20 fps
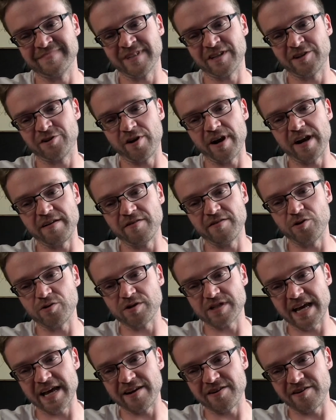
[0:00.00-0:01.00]
Great note
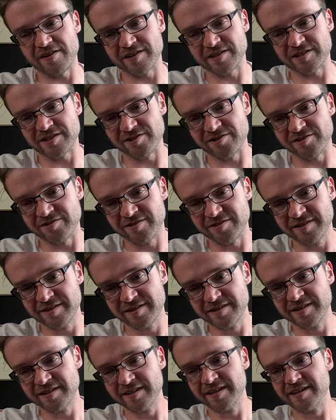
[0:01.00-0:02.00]
to end on too.
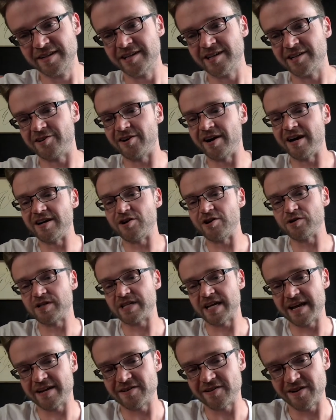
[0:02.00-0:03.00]
Great note to
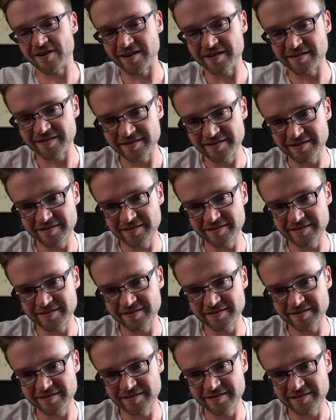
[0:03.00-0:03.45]
end on.